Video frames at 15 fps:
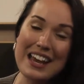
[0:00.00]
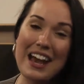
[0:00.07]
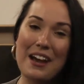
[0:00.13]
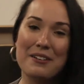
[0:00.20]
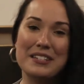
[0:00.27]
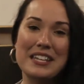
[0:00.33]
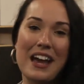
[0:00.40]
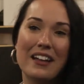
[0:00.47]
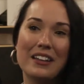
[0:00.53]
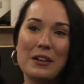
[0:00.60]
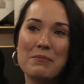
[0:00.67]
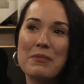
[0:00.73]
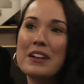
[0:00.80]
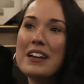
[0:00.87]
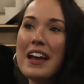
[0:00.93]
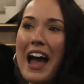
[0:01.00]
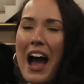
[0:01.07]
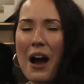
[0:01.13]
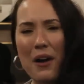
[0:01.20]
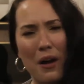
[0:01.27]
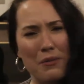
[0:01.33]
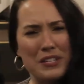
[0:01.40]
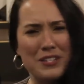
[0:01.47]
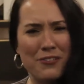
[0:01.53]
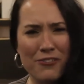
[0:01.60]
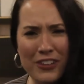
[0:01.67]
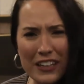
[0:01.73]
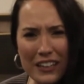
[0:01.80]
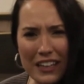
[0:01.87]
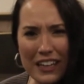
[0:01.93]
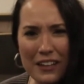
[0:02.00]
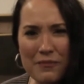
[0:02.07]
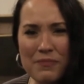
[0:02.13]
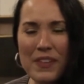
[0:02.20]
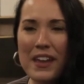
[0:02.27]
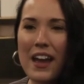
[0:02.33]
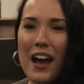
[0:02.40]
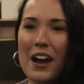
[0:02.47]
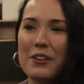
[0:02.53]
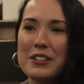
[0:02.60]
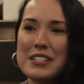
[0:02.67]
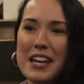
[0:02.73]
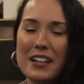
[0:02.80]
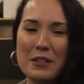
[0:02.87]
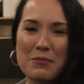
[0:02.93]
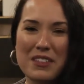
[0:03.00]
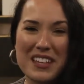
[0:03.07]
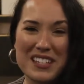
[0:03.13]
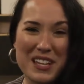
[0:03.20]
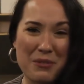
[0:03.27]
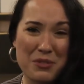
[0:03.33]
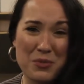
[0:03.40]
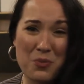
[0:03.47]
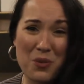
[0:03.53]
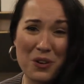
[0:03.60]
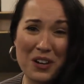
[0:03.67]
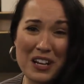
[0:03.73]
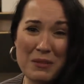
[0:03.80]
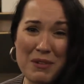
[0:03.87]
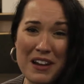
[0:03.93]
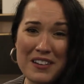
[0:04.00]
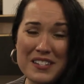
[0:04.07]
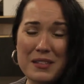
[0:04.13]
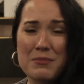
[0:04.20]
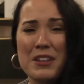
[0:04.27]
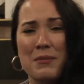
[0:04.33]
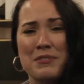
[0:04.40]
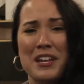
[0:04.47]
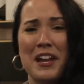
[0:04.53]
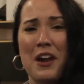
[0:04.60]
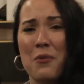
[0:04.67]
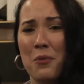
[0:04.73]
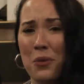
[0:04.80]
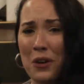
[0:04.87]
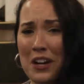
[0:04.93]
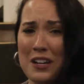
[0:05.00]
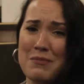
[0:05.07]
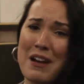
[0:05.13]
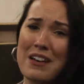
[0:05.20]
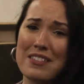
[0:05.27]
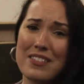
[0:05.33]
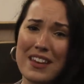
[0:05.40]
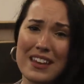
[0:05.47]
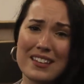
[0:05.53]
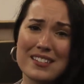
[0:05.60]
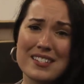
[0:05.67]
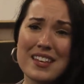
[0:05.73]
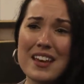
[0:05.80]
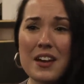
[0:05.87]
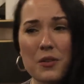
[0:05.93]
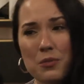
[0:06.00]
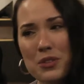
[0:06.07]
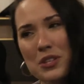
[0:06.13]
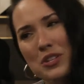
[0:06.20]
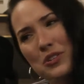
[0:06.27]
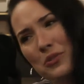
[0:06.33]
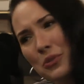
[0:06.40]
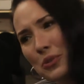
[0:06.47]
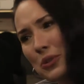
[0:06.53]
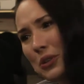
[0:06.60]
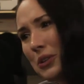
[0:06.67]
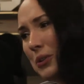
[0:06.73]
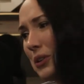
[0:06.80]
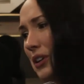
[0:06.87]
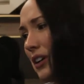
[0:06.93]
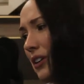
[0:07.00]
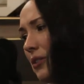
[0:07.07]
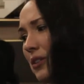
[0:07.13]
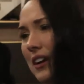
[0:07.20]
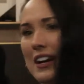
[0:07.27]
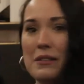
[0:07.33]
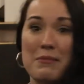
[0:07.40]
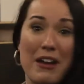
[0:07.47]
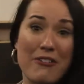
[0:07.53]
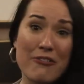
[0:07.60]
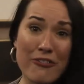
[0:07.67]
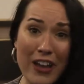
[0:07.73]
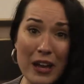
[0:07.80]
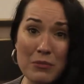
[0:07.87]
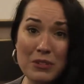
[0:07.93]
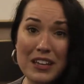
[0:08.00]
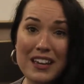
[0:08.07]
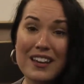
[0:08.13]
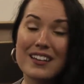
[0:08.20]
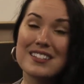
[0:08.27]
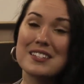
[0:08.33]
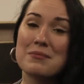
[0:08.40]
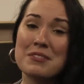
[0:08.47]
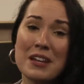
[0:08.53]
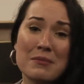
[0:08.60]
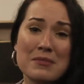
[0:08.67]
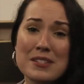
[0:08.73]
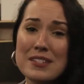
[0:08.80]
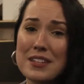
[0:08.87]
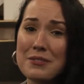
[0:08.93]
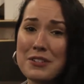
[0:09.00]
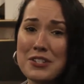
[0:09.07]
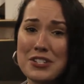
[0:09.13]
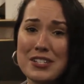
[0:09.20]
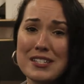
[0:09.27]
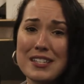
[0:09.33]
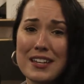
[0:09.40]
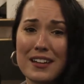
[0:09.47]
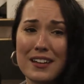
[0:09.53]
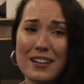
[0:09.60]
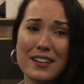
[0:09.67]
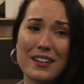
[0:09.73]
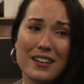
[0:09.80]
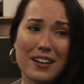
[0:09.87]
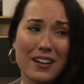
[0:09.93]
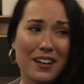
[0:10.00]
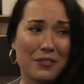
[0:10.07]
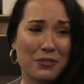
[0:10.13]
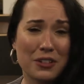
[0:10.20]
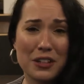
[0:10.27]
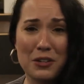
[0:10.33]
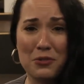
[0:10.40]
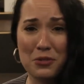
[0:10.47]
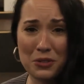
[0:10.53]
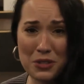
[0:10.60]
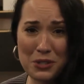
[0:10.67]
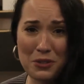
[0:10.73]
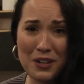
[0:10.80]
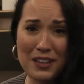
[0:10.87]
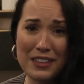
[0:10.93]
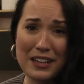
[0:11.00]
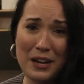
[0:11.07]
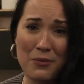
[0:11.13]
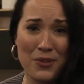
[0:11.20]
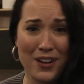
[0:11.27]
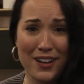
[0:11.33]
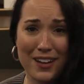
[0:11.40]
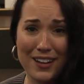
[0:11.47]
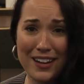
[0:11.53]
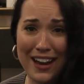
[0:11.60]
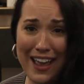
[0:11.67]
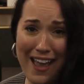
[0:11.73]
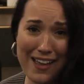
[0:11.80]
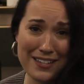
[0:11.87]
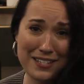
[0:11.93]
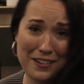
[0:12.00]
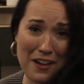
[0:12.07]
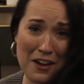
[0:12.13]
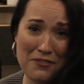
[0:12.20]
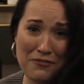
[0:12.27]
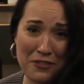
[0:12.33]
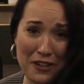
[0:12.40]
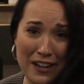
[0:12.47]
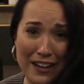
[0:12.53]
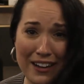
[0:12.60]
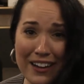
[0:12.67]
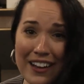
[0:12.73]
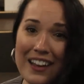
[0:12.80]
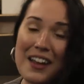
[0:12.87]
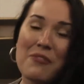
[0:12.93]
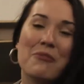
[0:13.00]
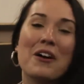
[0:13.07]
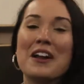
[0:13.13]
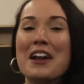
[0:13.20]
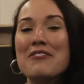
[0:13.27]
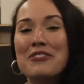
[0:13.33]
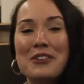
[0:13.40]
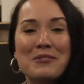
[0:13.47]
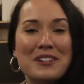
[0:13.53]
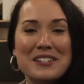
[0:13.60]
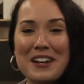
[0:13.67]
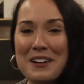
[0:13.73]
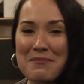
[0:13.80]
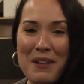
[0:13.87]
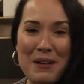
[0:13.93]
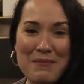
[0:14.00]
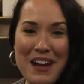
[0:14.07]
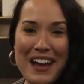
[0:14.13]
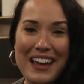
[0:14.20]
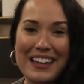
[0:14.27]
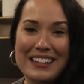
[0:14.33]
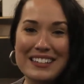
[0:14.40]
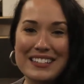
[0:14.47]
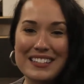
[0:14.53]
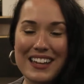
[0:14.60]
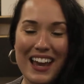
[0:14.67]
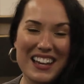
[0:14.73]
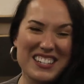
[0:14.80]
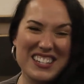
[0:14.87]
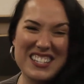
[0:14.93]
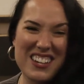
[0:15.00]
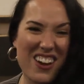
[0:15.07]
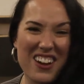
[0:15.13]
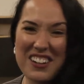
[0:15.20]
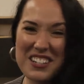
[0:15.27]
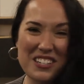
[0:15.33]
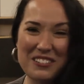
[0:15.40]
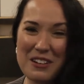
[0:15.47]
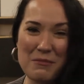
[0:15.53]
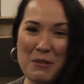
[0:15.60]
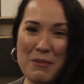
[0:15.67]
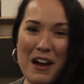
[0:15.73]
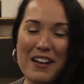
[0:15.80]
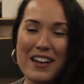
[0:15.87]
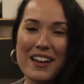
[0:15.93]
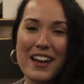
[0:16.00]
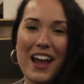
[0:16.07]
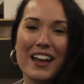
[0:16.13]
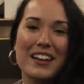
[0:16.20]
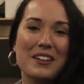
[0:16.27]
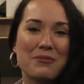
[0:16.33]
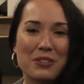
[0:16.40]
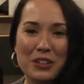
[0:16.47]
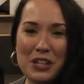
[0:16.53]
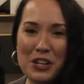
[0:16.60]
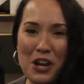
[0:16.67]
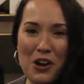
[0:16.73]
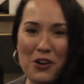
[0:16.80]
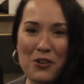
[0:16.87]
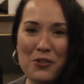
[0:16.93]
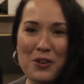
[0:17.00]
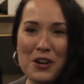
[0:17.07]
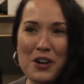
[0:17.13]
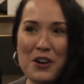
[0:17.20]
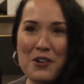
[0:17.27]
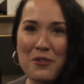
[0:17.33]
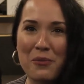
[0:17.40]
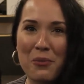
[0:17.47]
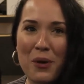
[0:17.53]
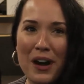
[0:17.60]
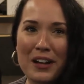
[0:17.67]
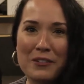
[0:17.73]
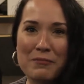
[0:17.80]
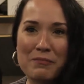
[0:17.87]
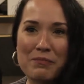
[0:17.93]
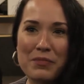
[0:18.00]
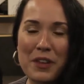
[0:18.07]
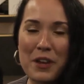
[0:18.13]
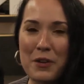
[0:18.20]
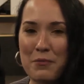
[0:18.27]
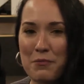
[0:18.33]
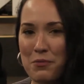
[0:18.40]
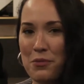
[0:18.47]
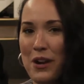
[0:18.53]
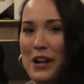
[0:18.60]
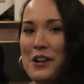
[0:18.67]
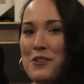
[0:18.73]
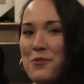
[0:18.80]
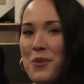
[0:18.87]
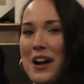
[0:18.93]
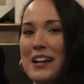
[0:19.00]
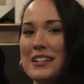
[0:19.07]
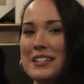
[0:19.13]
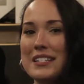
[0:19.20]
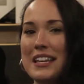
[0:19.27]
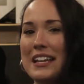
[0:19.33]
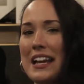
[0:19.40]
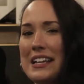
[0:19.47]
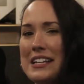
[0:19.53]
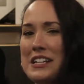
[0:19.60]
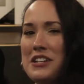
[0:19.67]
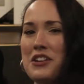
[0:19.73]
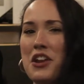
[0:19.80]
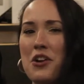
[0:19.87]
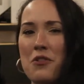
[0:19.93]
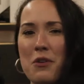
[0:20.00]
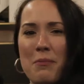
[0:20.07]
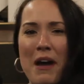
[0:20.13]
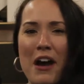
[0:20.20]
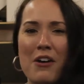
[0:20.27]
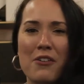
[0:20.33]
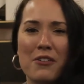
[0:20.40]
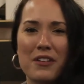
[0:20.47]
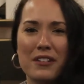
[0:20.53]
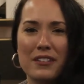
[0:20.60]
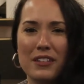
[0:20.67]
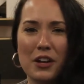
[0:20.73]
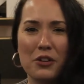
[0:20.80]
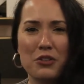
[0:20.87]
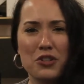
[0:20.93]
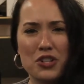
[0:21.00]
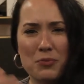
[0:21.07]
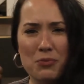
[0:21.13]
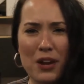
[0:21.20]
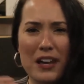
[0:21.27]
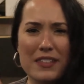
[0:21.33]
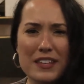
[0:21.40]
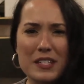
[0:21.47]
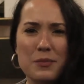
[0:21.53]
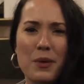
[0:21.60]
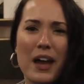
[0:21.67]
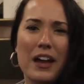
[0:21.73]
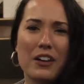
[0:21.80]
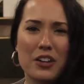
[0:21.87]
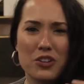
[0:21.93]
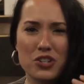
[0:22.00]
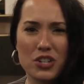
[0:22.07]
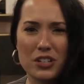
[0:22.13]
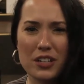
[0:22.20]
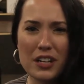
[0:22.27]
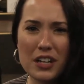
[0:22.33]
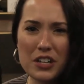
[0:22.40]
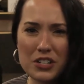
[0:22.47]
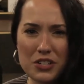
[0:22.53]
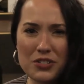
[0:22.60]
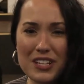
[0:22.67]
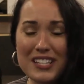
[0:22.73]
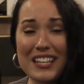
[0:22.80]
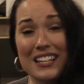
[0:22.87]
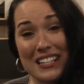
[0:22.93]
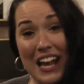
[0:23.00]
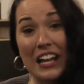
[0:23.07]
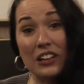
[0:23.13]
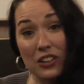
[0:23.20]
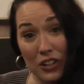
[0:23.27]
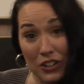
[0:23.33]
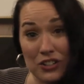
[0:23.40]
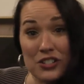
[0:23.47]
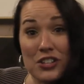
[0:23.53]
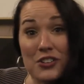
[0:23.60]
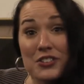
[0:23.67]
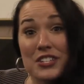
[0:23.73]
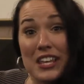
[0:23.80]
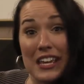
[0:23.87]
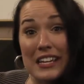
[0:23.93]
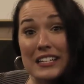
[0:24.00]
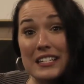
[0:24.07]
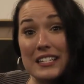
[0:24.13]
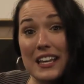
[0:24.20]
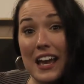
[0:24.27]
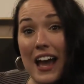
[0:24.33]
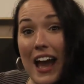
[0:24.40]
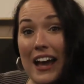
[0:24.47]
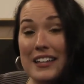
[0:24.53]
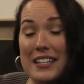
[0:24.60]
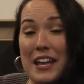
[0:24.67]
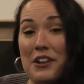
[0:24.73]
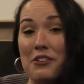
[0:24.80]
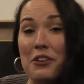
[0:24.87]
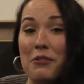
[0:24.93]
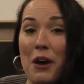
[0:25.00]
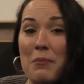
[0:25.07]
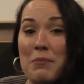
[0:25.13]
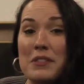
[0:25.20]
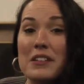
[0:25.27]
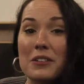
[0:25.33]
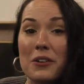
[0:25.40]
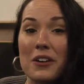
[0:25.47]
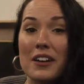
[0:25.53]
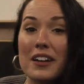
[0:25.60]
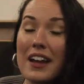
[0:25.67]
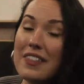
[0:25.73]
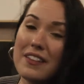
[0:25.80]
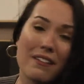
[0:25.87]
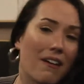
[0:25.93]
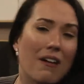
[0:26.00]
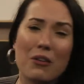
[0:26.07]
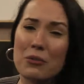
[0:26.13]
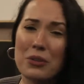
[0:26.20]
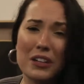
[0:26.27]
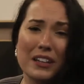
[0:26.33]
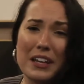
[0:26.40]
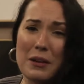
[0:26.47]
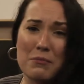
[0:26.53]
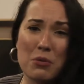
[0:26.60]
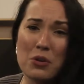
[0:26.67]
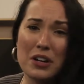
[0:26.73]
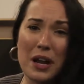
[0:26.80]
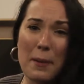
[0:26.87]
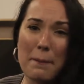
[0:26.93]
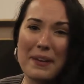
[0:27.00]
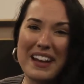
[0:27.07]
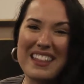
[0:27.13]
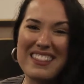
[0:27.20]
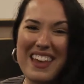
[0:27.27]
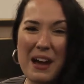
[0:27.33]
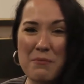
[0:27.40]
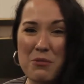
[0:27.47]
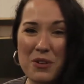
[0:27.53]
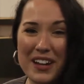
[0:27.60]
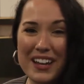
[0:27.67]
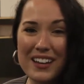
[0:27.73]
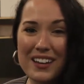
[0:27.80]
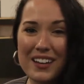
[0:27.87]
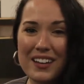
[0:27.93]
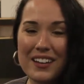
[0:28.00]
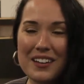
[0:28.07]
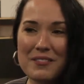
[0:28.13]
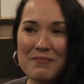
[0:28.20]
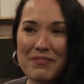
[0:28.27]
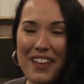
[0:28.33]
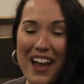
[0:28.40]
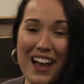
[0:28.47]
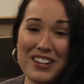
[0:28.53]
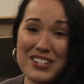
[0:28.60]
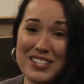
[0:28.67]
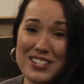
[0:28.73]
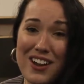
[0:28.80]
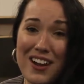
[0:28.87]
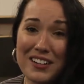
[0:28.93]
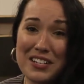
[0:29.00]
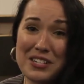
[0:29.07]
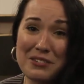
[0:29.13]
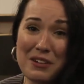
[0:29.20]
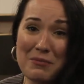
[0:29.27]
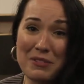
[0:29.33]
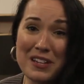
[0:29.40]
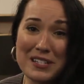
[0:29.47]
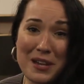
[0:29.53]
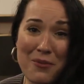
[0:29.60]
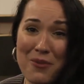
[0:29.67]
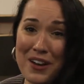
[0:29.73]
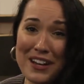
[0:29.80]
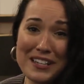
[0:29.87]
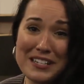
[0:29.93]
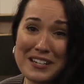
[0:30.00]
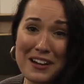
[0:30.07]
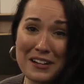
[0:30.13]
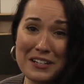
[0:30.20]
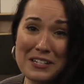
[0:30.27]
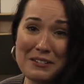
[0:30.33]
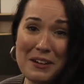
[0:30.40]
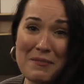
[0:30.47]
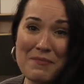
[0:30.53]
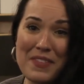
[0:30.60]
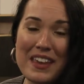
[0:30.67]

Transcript: I would tell him how I was feeling. I would tell him things I was worried about. Sometimes I got worried about things with school or, or in my family. Sometimes there was just like a really cool toy that I wanted and I asked God for it. Whatever was on my mind, I just talked to Him about it. I didn't really know what prayer was. Like, I didn't know about, you know, you should pray this way or you should do these things. I learned those things as I grew up in the Lord, and they're all really important. But at that point, I just talked to Him because I wanted to talk to Him.